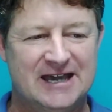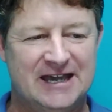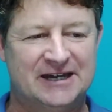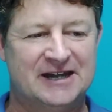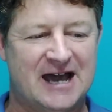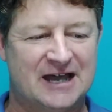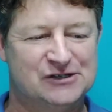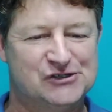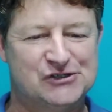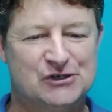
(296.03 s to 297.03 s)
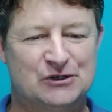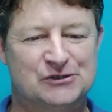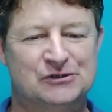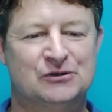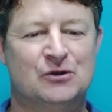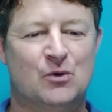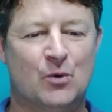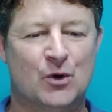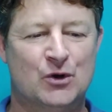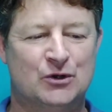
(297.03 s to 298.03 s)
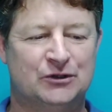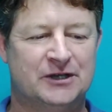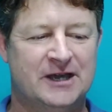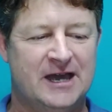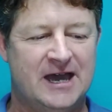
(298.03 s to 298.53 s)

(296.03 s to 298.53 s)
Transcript: in an Uncertain World.